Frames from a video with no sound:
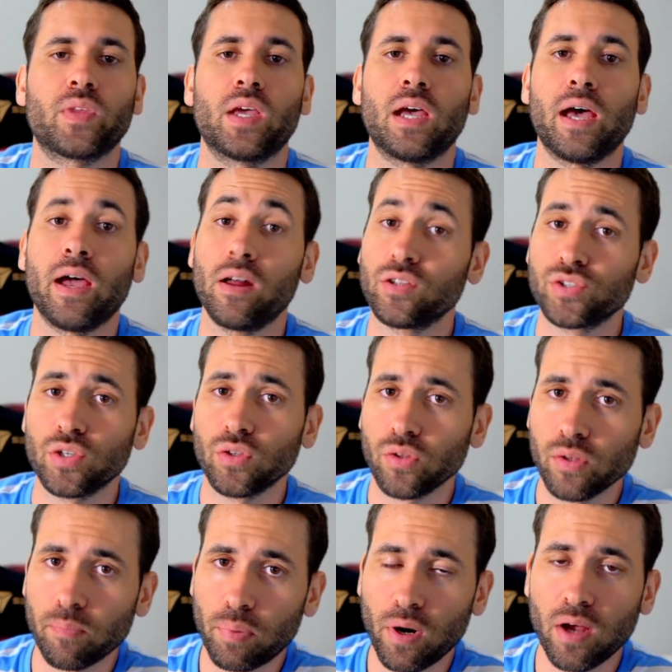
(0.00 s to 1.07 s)
I also know
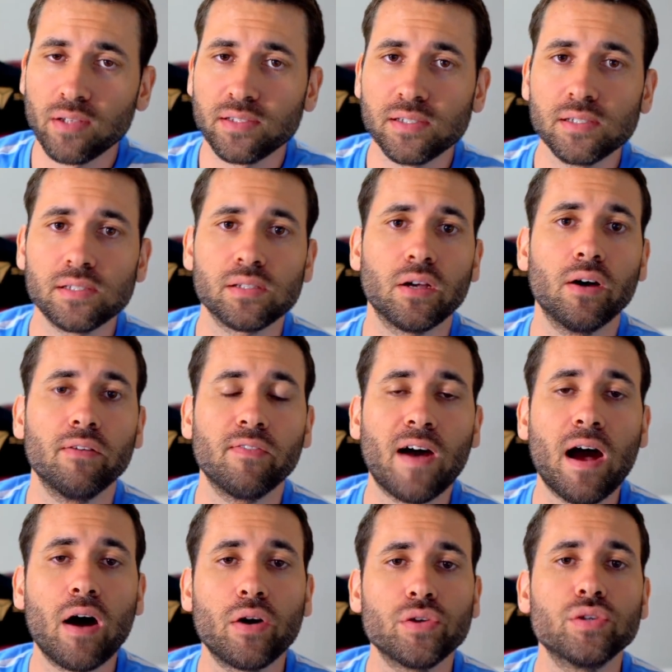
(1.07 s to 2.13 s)
the process of
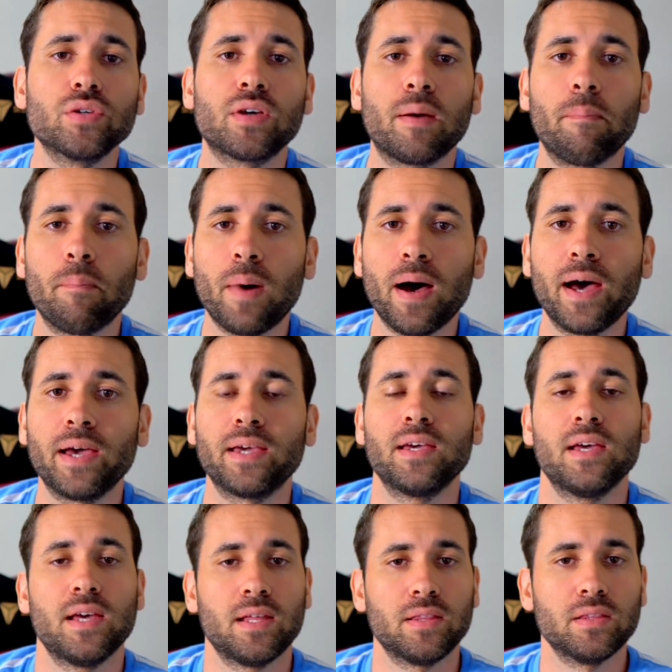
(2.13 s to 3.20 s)
how you can buy
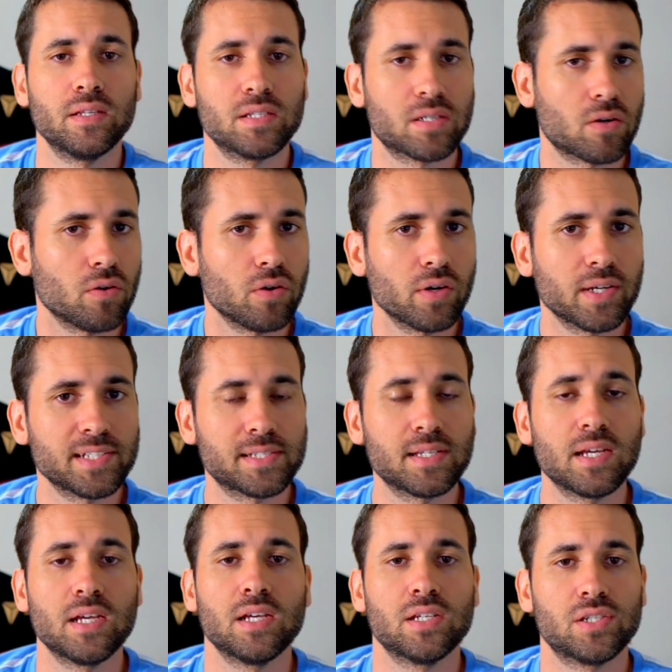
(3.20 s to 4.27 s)
these coins.
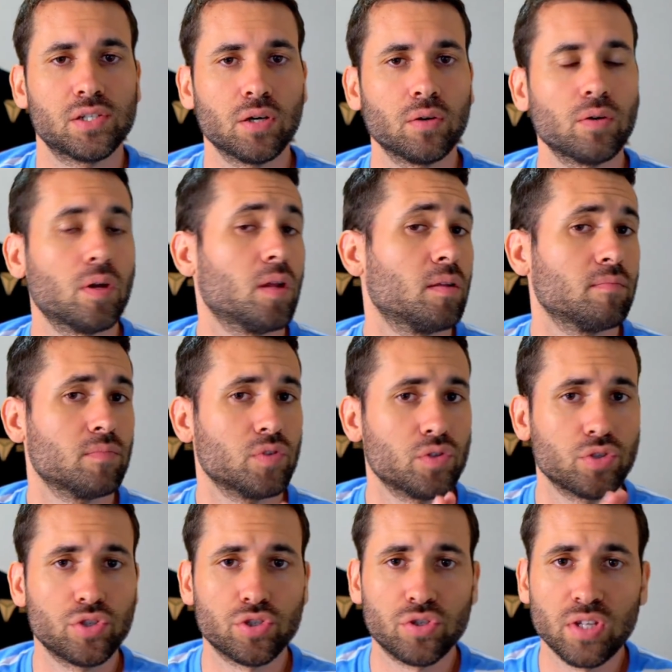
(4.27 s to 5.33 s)
So you
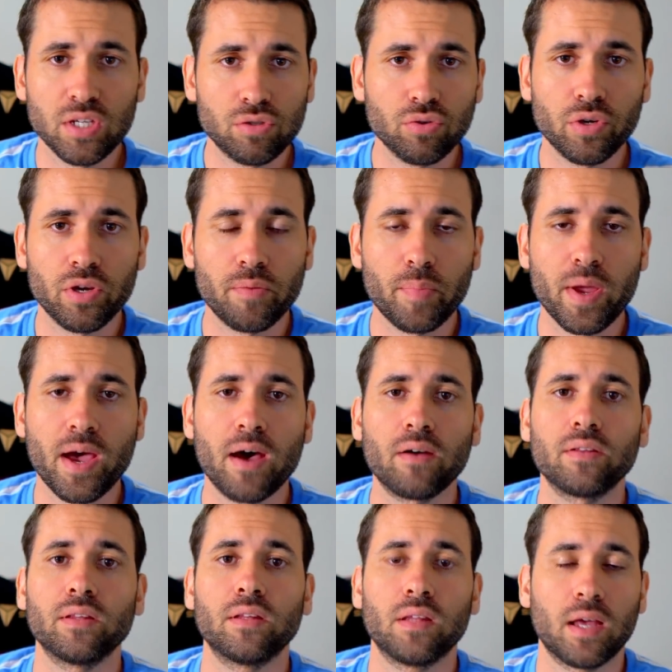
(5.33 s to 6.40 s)
just need to hear me
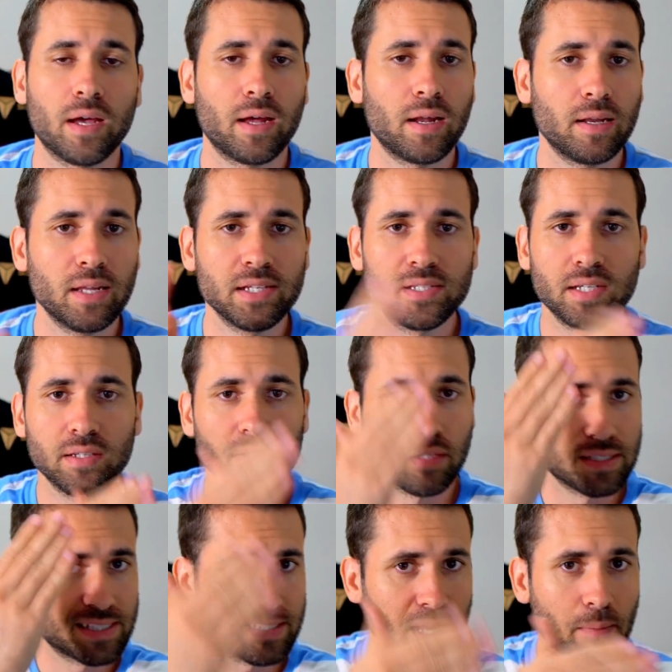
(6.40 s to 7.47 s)
out, uh, listen
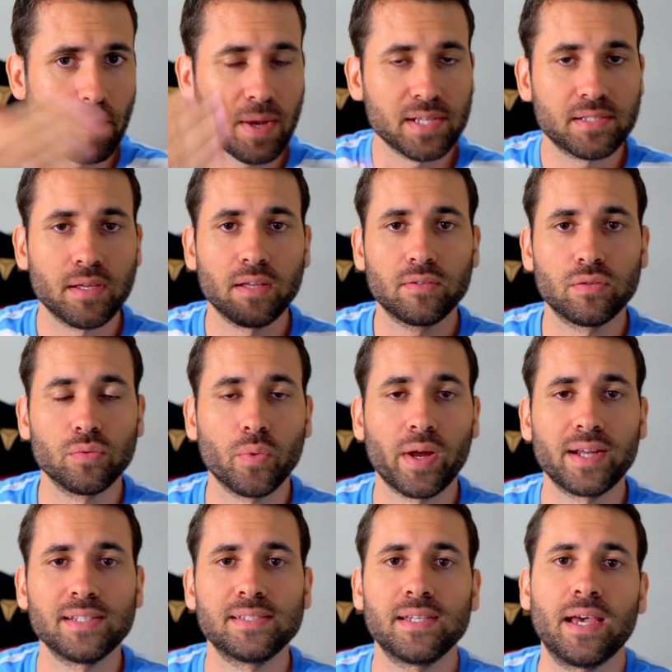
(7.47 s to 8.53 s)
step by step to what
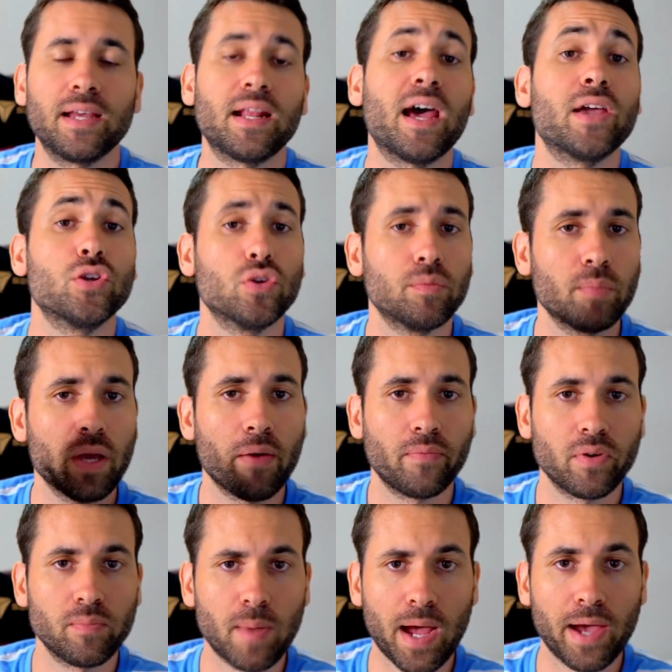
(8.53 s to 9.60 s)
I said, and you'll be able
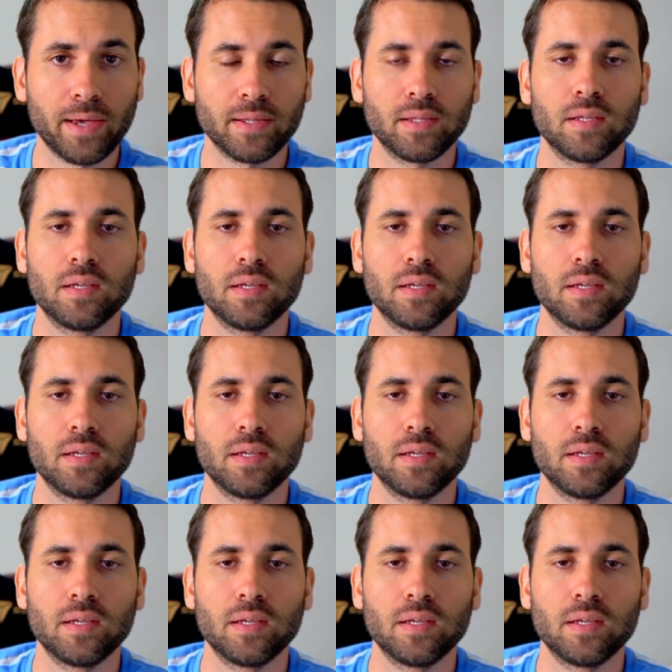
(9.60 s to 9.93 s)
to buy it.